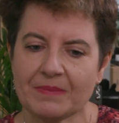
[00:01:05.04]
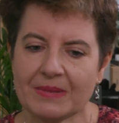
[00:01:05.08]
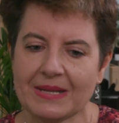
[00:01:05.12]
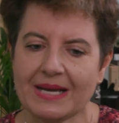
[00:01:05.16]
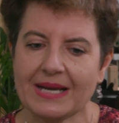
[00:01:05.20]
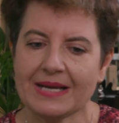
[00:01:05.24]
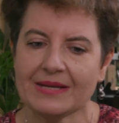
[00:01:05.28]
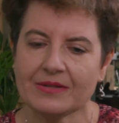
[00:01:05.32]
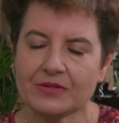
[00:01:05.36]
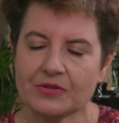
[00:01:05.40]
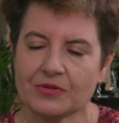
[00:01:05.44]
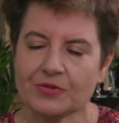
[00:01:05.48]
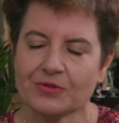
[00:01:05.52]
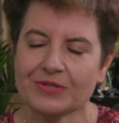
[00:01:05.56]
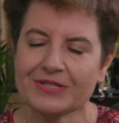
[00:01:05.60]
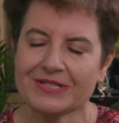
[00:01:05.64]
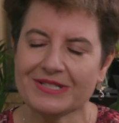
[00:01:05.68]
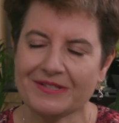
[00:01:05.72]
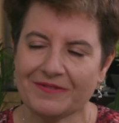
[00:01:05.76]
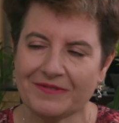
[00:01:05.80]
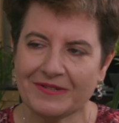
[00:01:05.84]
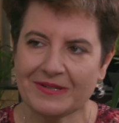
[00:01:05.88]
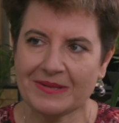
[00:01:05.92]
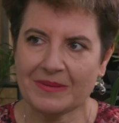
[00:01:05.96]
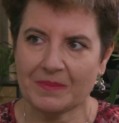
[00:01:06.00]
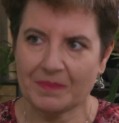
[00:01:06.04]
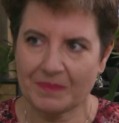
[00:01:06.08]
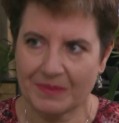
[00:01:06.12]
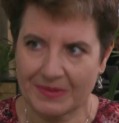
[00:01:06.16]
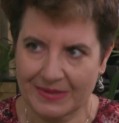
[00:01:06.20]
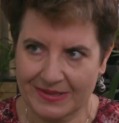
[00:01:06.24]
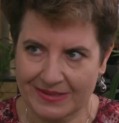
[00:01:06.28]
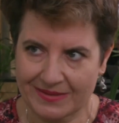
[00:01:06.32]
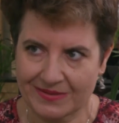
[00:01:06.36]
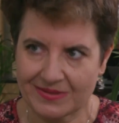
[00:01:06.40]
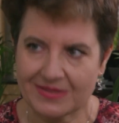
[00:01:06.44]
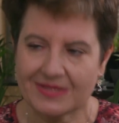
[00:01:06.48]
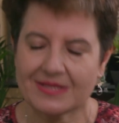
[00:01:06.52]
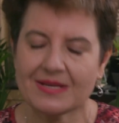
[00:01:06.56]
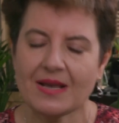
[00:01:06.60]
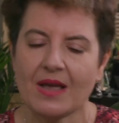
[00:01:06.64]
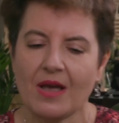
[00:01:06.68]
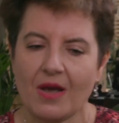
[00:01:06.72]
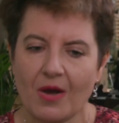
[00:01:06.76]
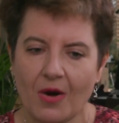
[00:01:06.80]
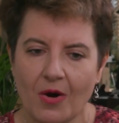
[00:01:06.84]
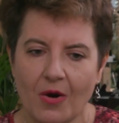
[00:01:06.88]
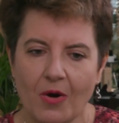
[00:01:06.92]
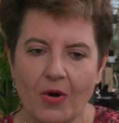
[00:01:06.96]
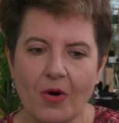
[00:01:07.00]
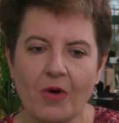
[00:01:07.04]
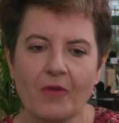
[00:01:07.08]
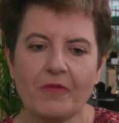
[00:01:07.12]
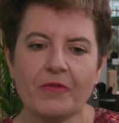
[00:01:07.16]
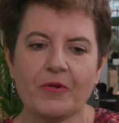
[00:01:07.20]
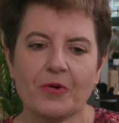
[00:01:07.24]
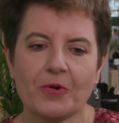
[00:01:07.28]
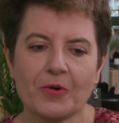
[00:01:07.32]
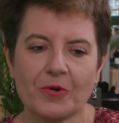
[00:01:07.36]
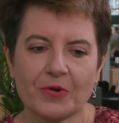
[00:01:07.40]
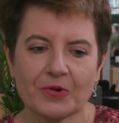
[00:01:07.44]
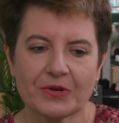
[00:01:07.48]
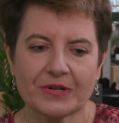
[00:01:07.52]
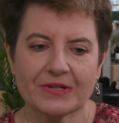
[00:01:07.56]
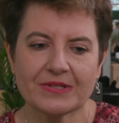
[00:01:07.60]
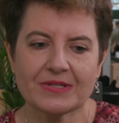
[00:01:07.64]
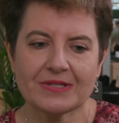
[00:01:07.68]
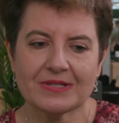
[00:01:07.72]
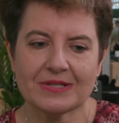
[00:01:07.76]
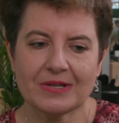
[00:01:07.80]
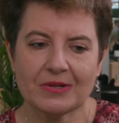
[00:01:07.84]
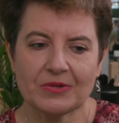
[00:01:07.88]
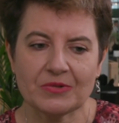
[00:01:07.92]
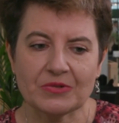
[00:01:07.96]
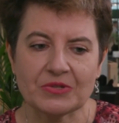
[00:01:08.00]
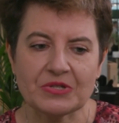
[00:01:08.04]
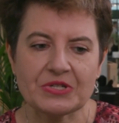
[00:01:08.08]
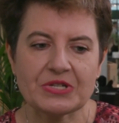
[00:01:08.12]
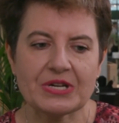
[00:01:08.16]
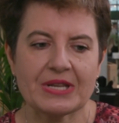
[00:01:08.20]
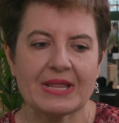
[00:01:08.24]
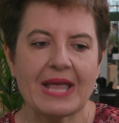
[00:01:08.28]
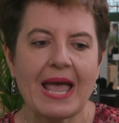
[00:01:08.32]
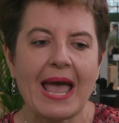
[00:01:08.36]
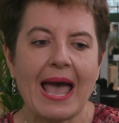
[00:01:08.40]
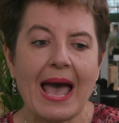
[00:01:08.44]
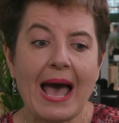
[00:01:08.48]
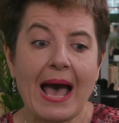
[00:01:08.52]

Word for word: applying to different parts of ORAN solution